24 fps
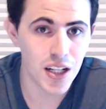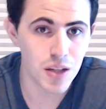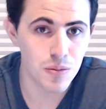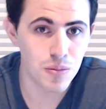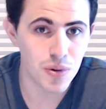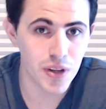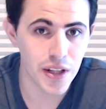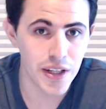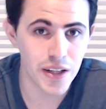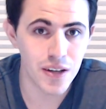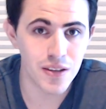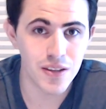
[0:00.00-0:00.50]

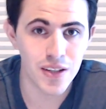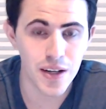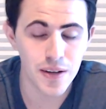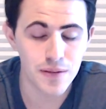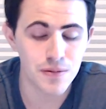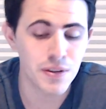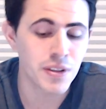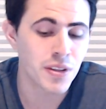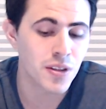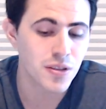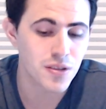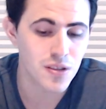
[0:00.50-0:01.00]
player
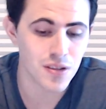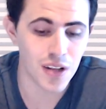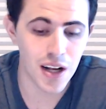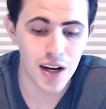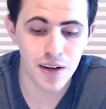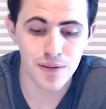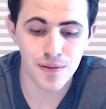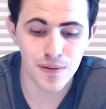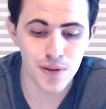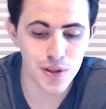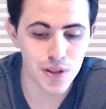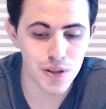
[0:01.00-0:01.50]
definitely does a
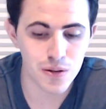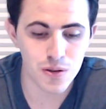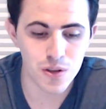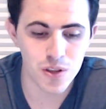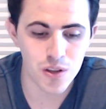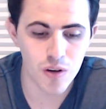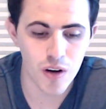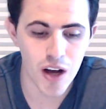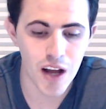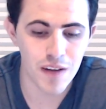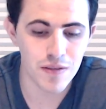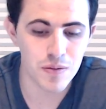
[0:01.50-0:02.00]
lot for you.
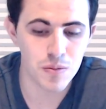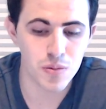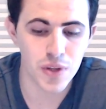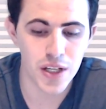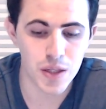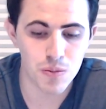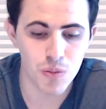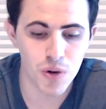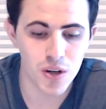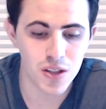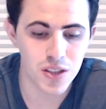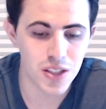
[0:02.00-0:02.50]
So having
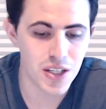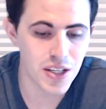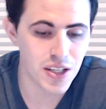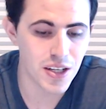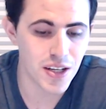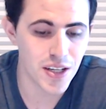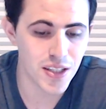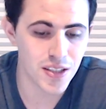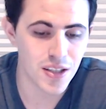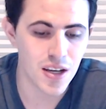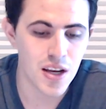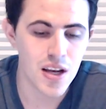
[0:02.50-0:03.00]
Blake
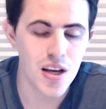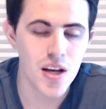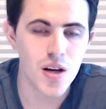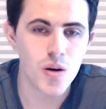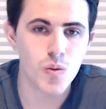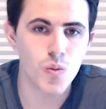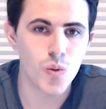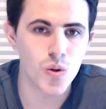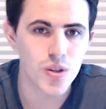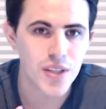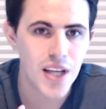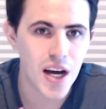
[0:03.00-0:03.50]
Martinez
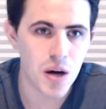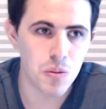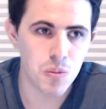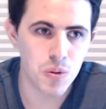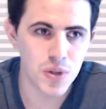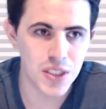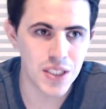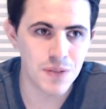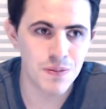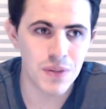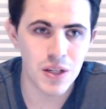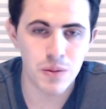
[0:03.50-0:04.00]
will now
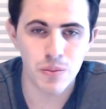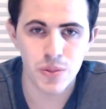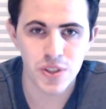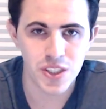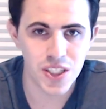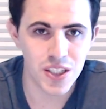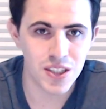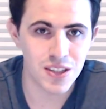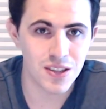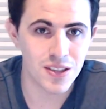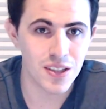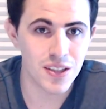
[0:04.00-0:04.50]
put them in a
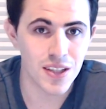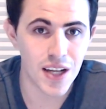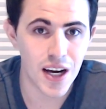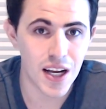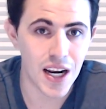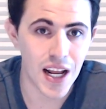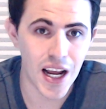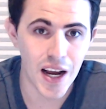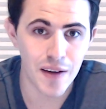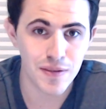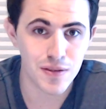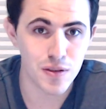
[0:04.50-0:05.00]
position to not
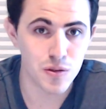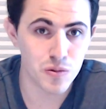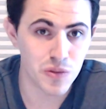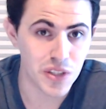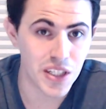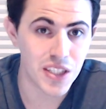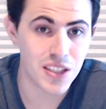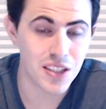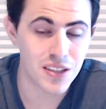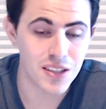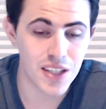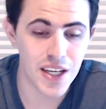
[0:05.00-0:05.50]
have to
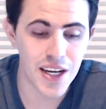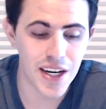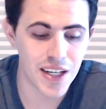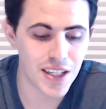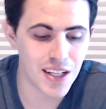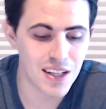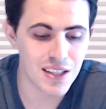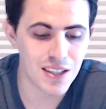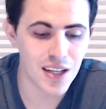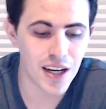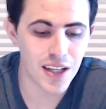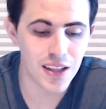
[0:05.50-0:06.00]
reach and take an
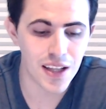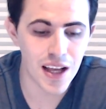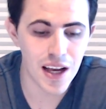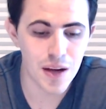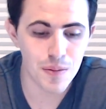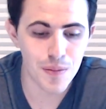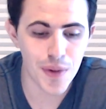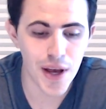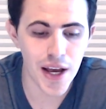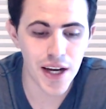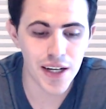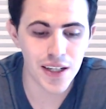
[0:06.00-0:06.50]
inside
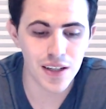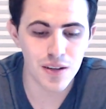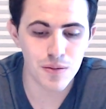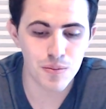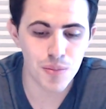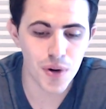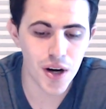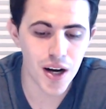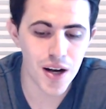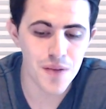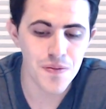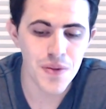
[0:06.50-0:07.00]
linebacker.
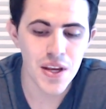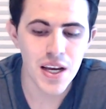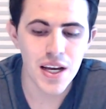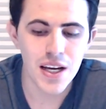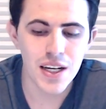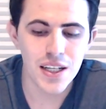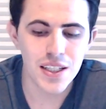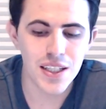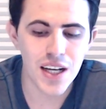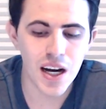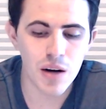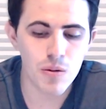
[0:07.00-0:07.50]
But,
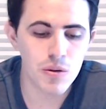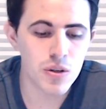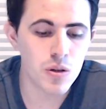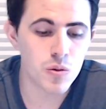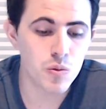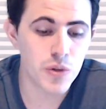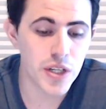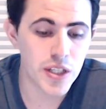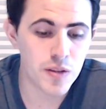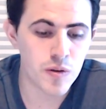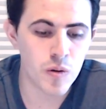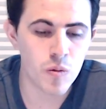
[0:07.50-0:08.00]
yeah, I wouldn't
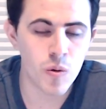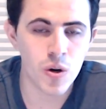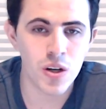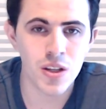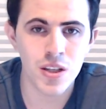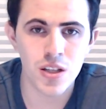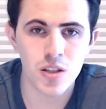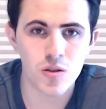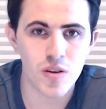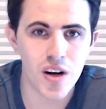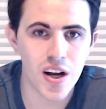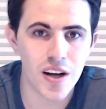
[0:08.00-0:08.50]
reach for one in
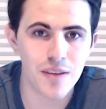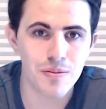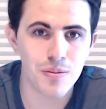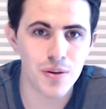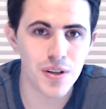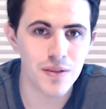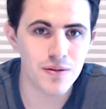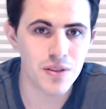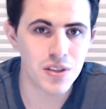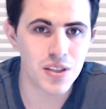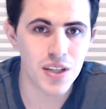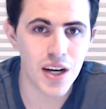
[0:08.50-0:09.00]
the draft, but
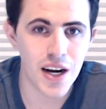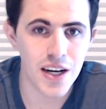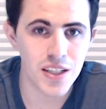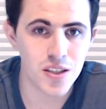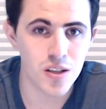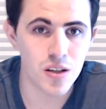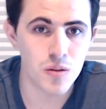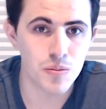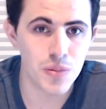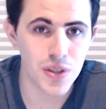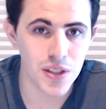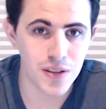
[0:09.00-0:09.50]
if the Giants
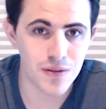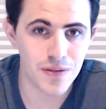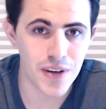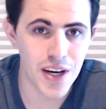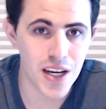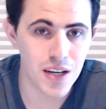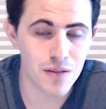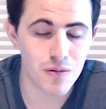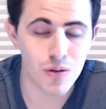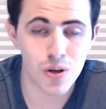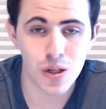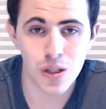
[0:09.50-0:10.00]
are a big
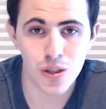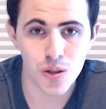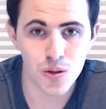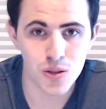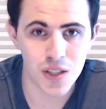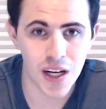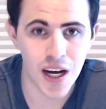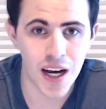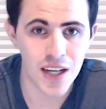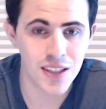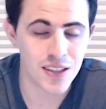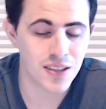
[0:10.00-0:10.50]
fan of one of those
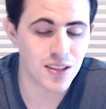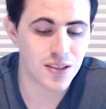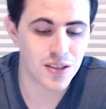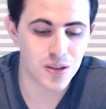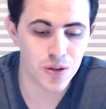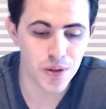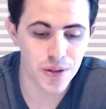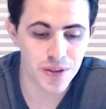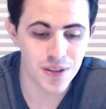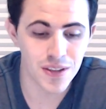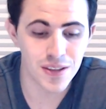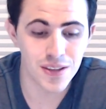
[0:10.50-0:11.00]
guys I just
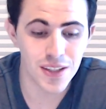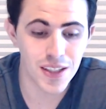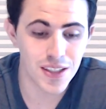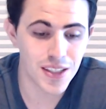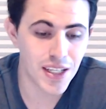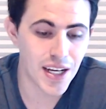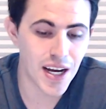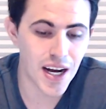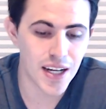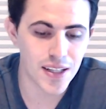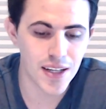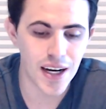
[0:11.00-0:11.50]
listed, then,
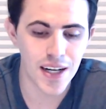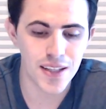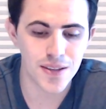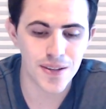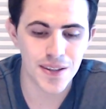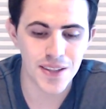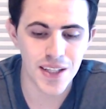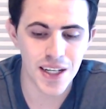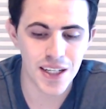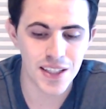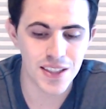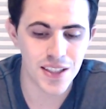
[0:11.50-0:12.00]
yeah, I
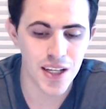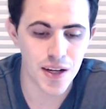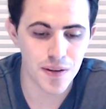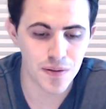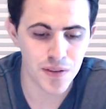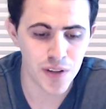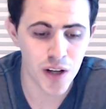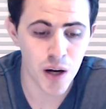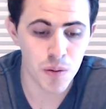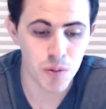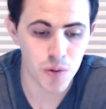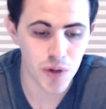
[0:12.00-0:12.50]
think they can
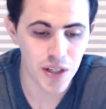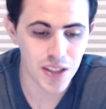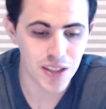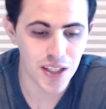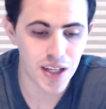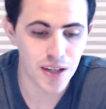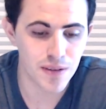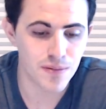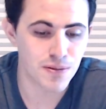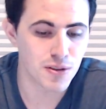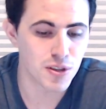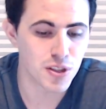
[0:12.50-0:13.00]
definitely upgrade
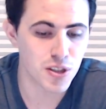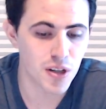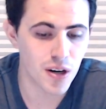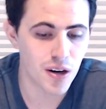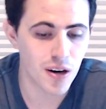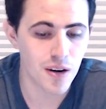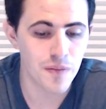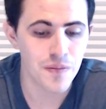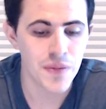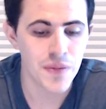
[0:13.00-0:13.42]
there for sure.